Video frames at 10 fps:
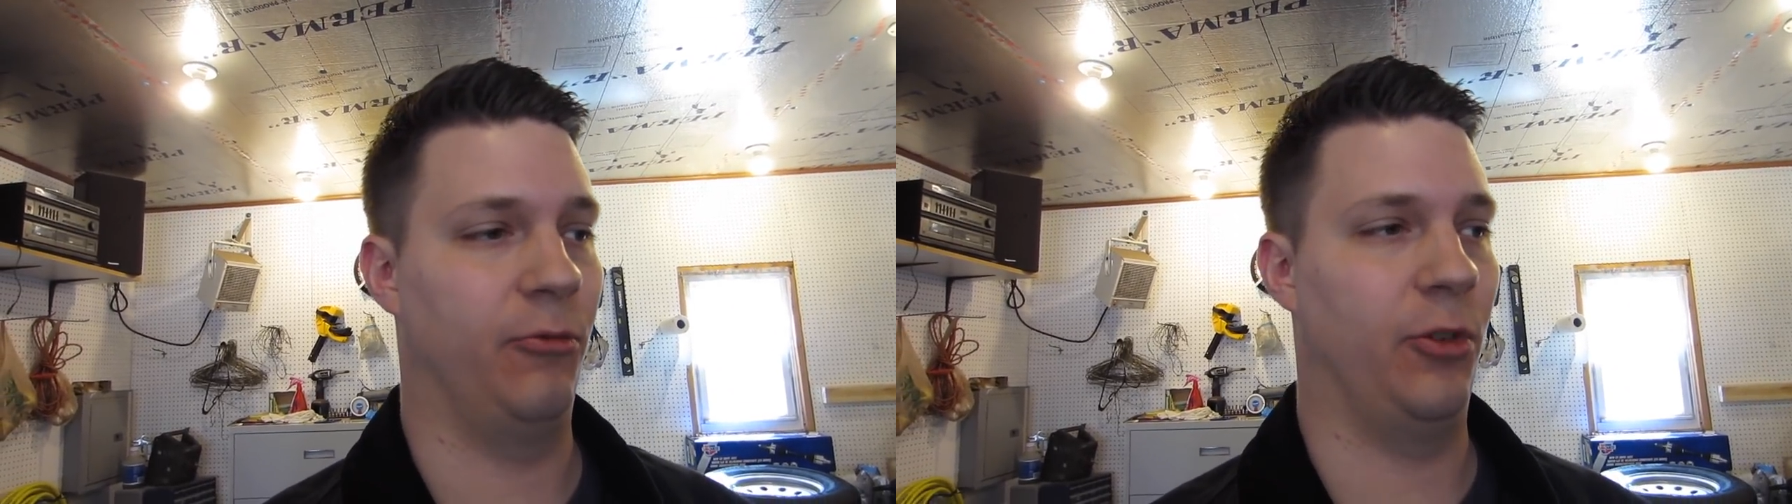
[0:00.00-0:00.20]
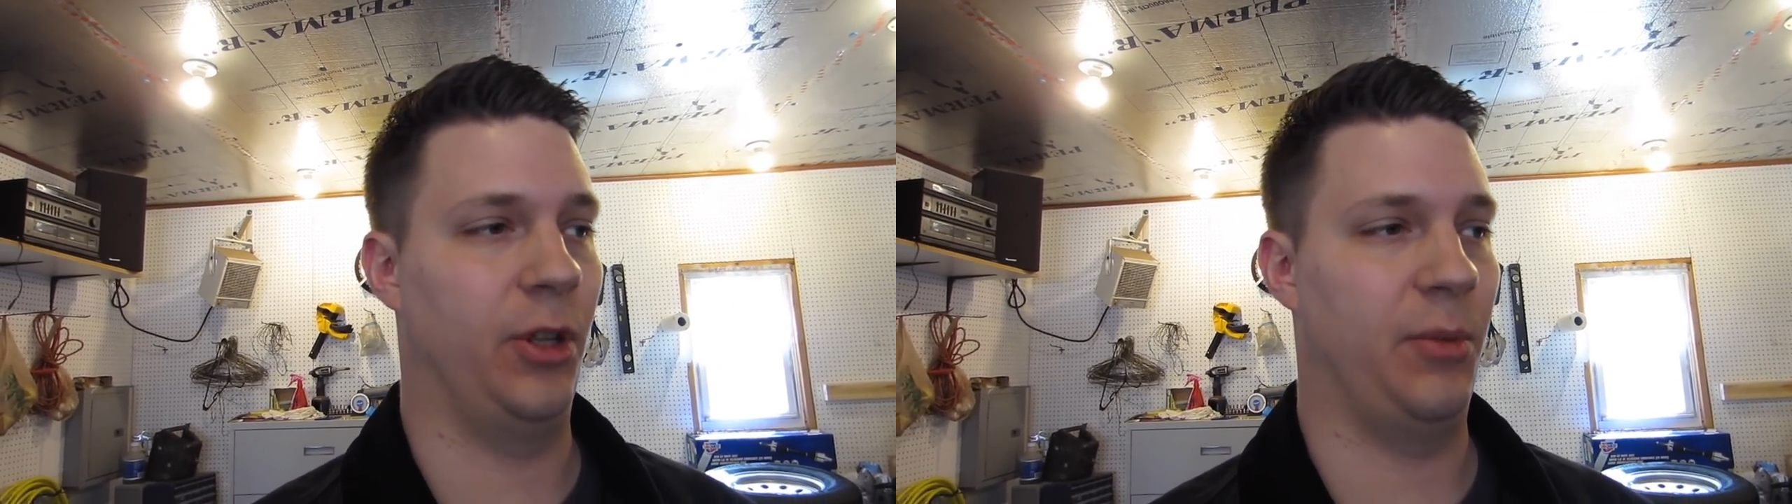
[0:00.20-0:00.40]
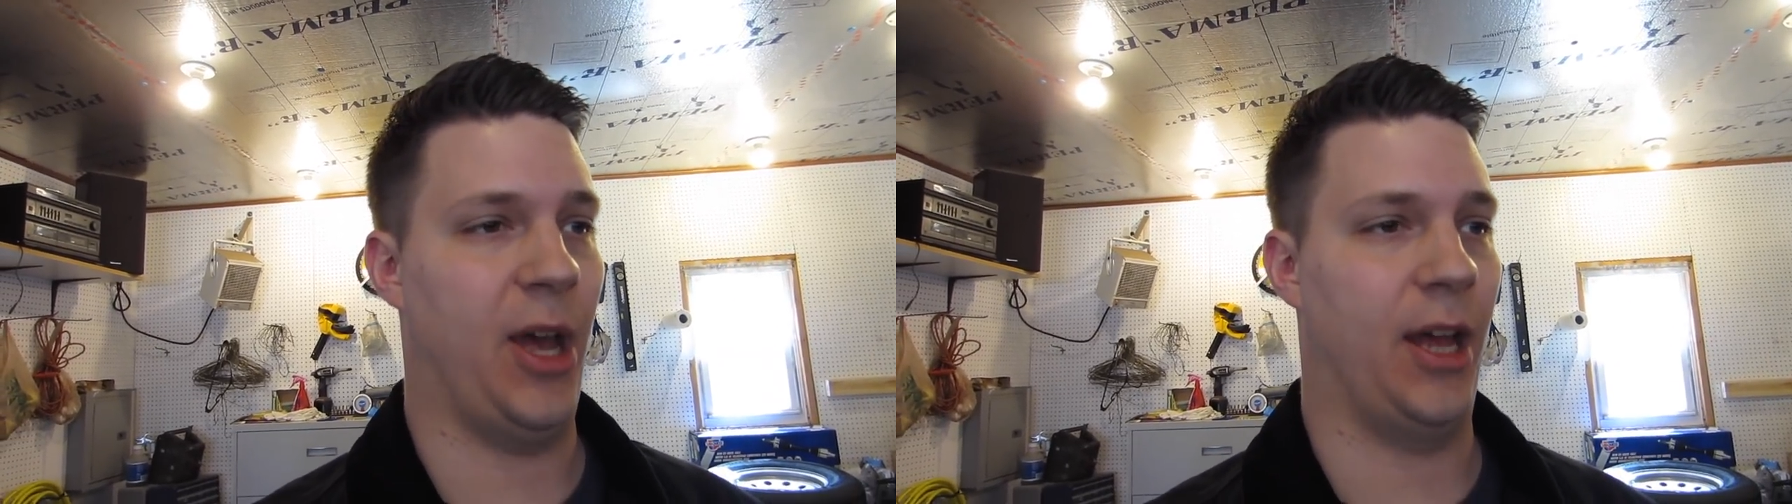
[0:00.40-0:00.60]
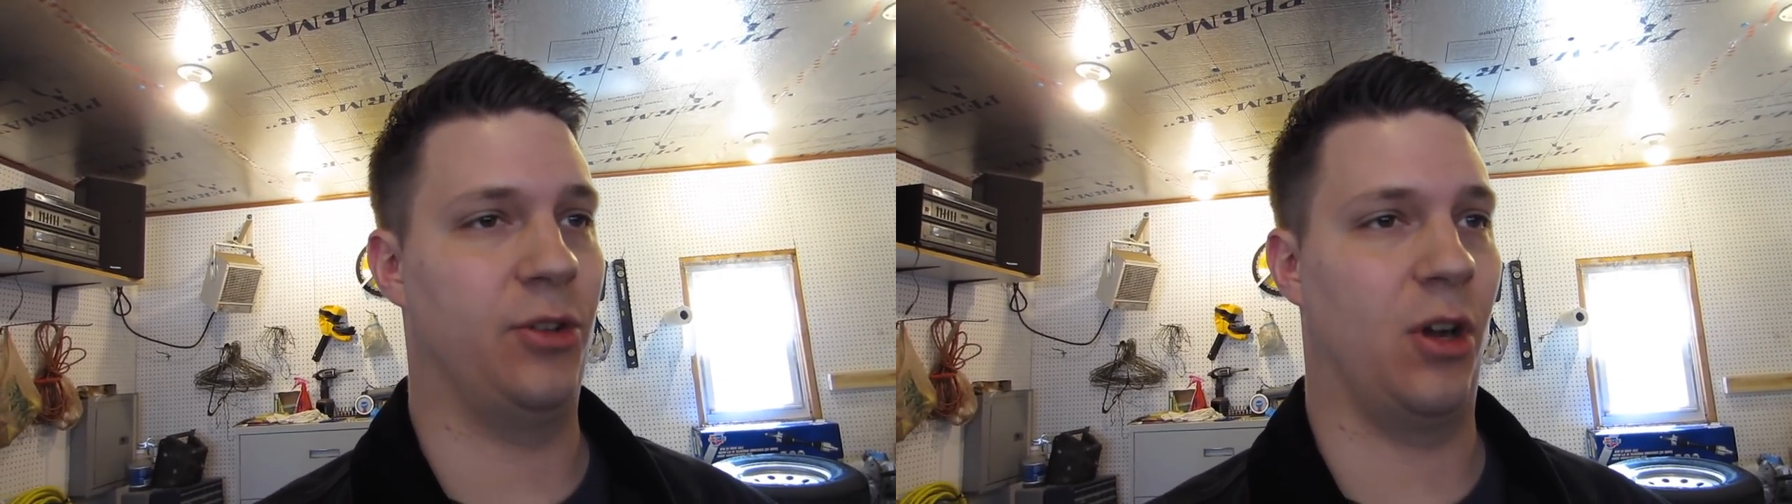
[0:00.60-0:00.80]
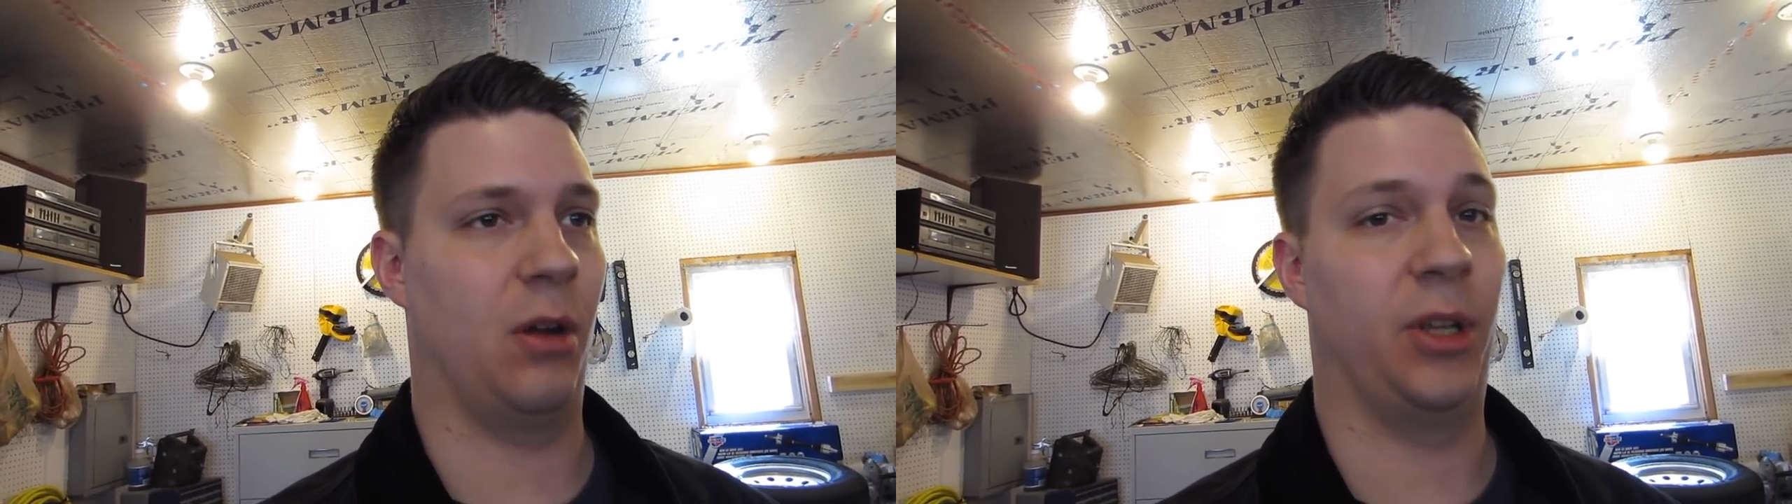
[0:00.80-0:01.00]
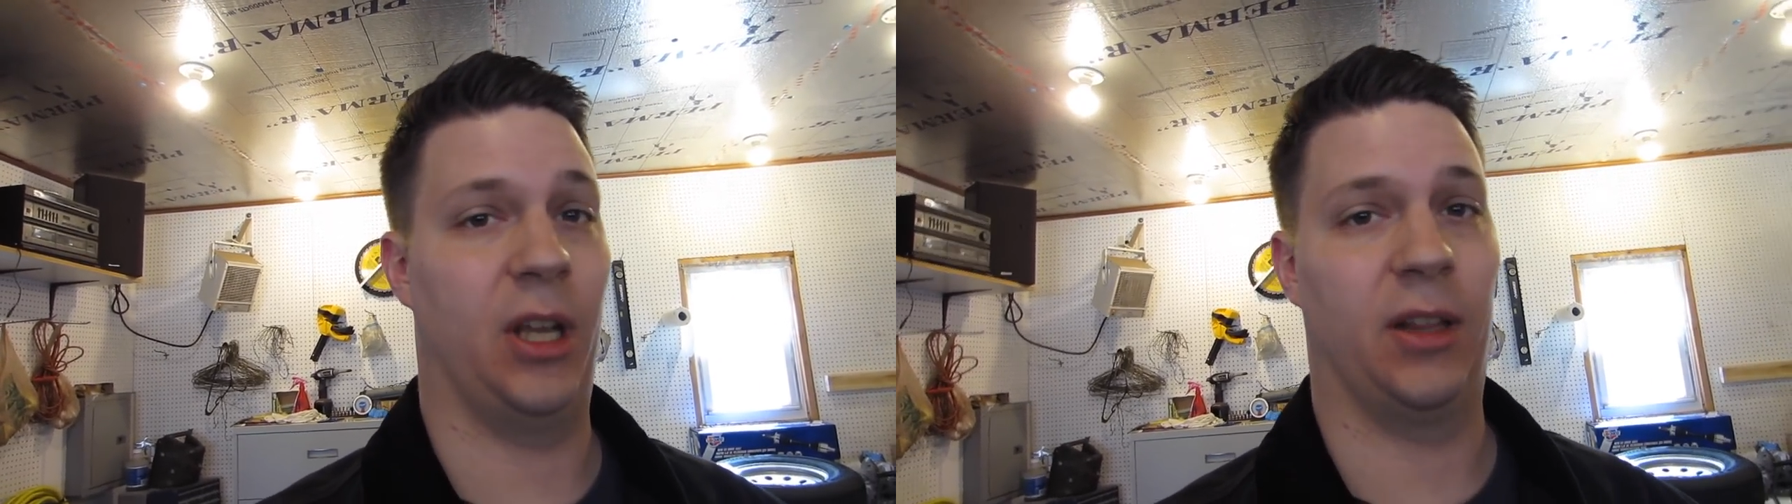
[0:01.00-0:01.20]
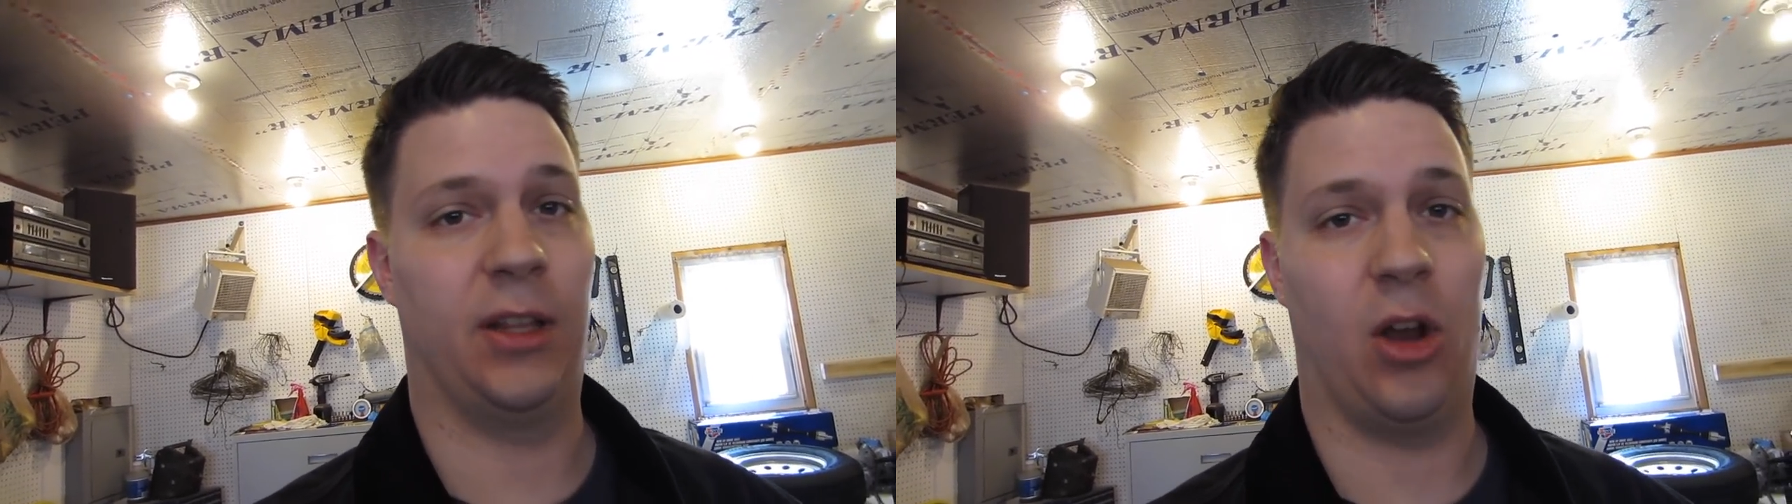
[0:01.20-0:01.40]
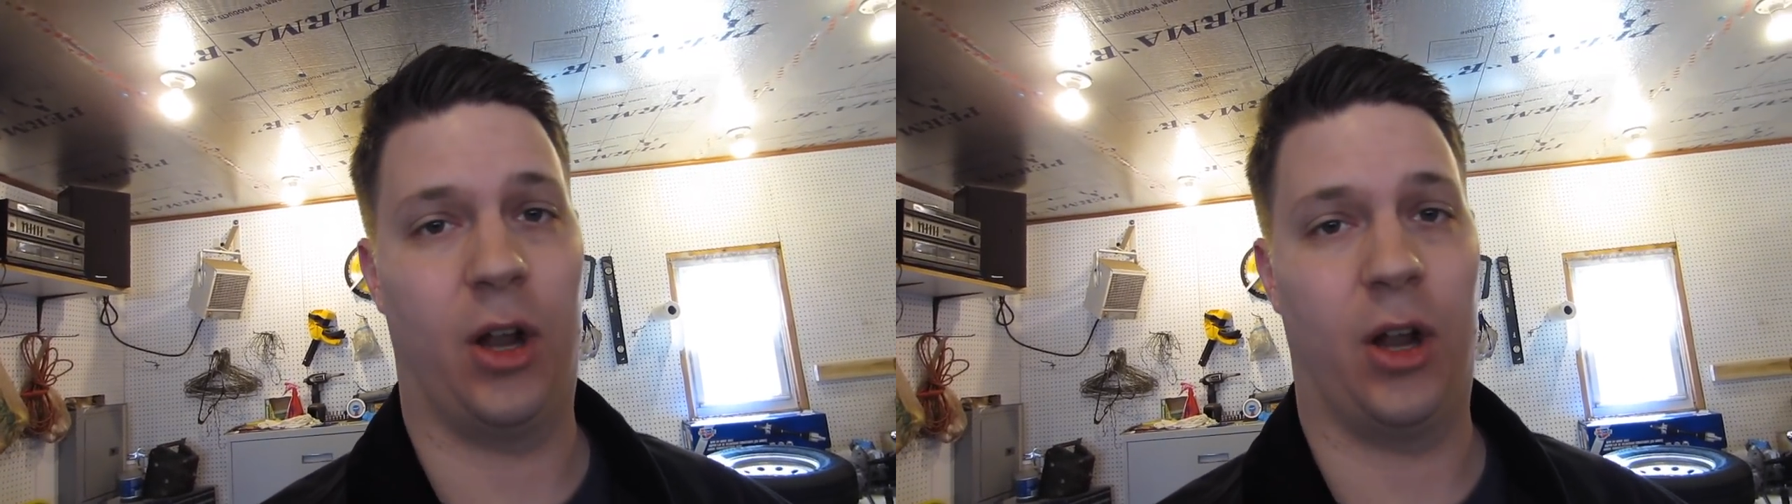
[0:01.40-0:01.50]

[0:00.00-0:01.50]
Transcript: really bad job of getting the